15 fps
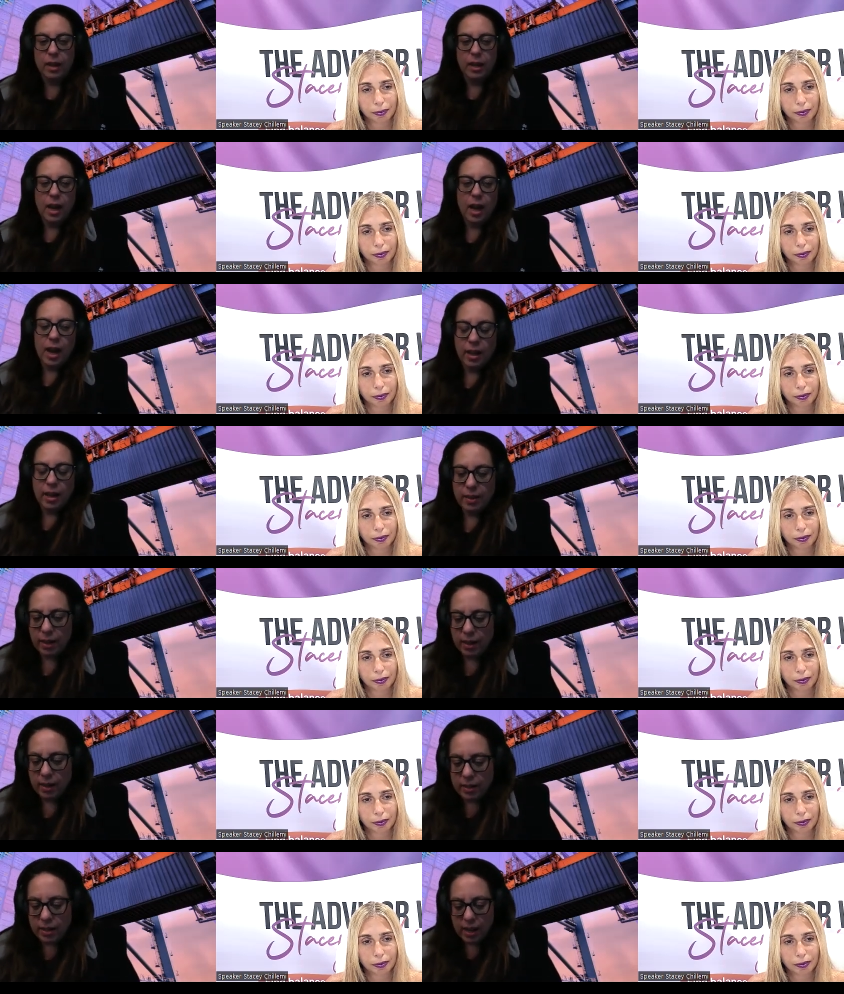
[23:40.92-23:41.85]
Speaker 1: Yeah, I
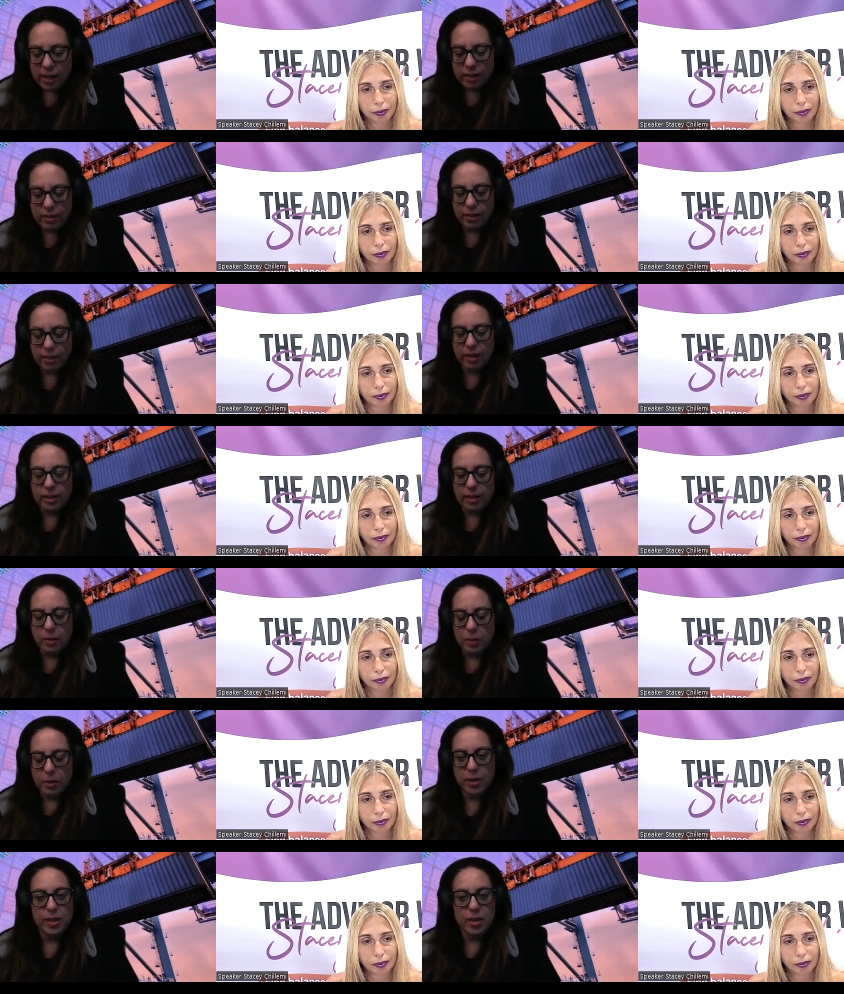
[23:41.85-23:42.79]
think that the
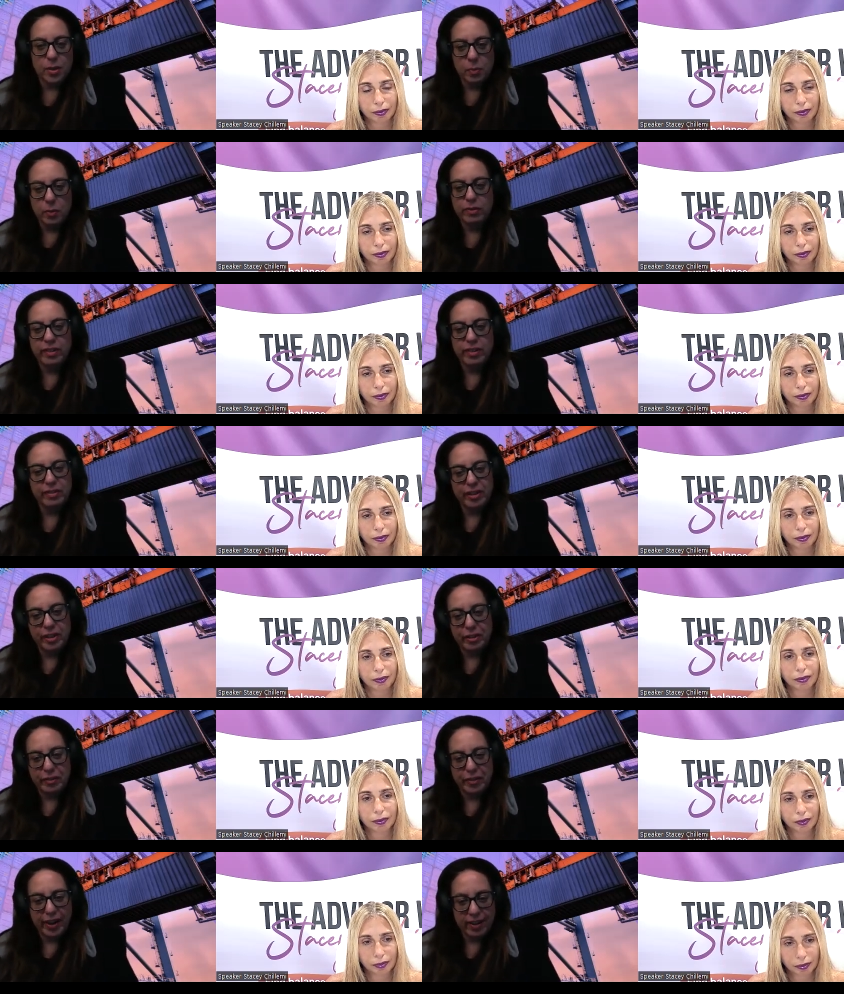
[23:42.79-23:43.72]
world is moving
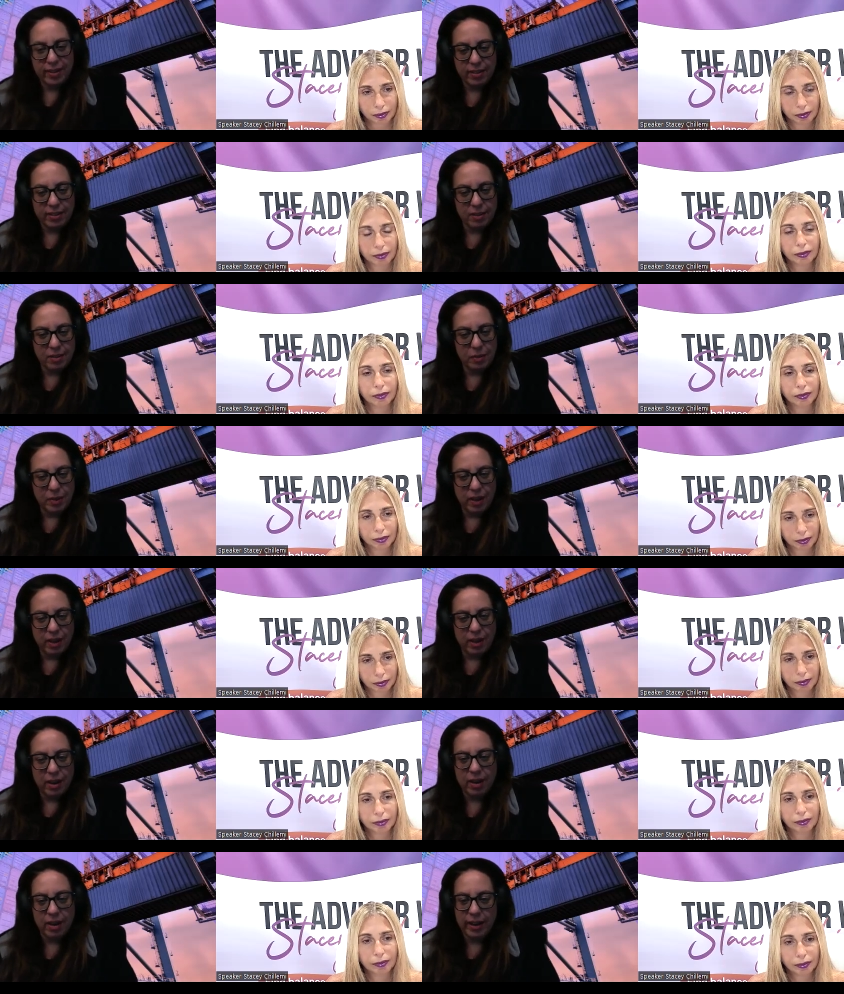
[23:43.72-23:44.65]
very fast. We
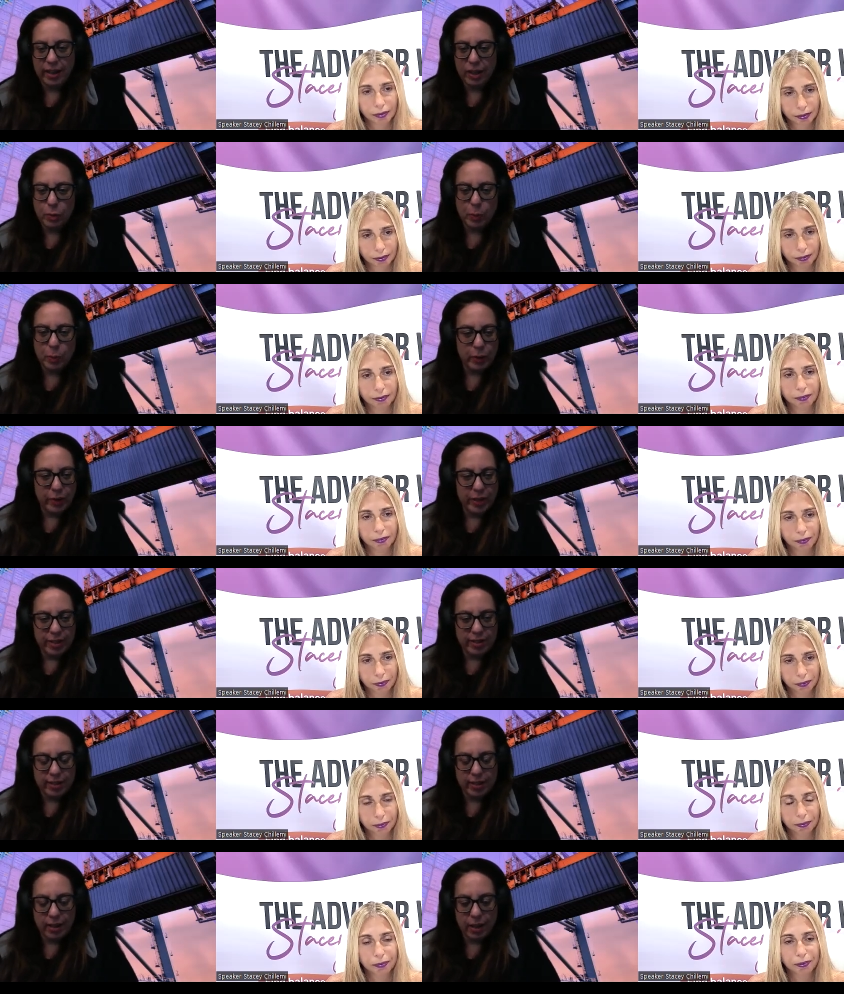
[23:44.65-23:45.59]
are
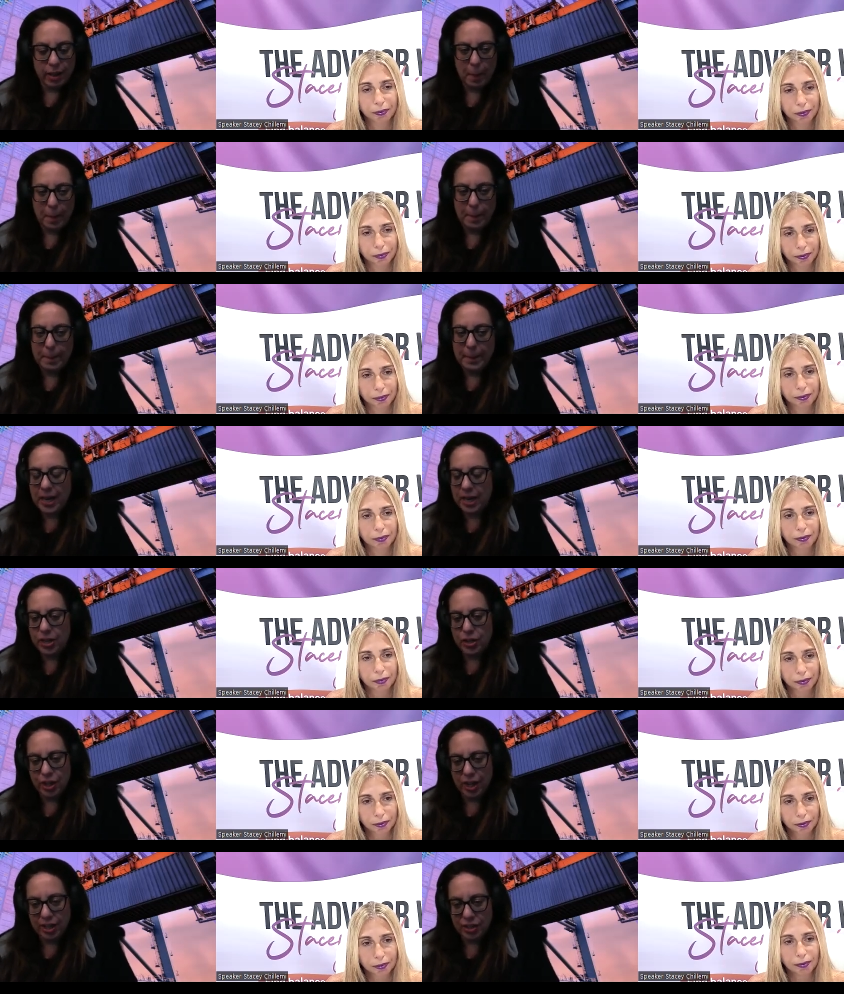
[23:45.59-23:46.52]
experiencing many
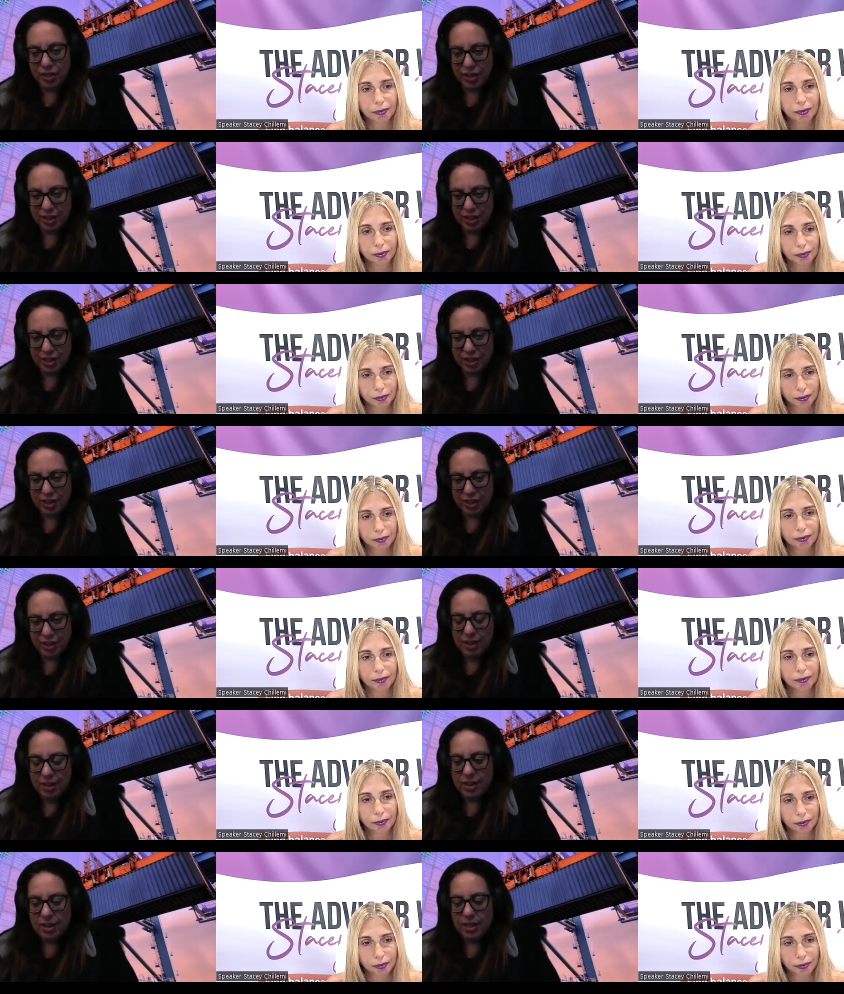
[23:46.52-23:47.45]
challenges
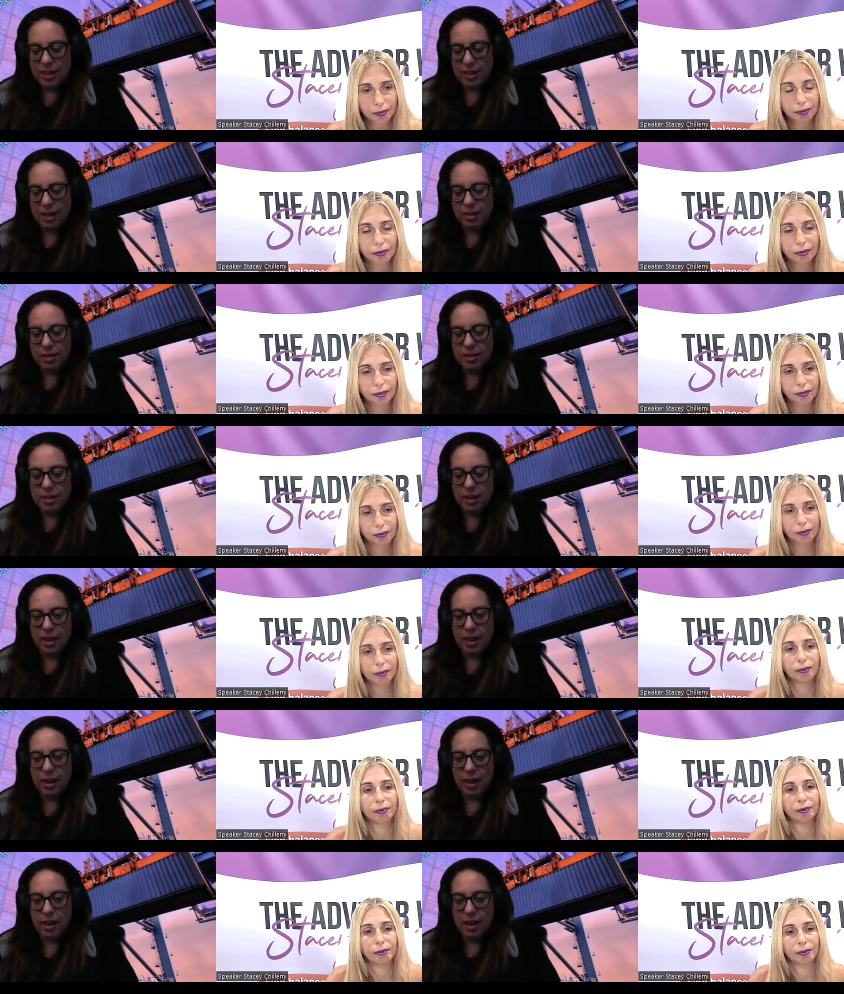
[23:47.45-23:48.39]
that
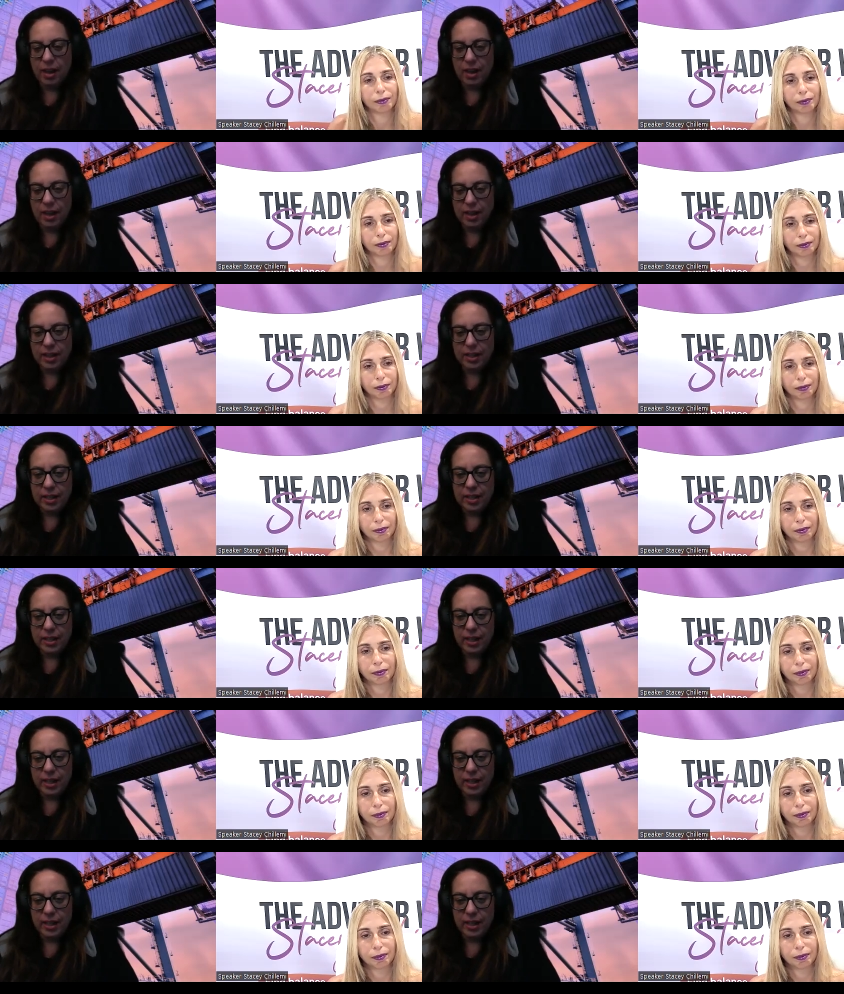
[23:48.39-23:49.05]
uh,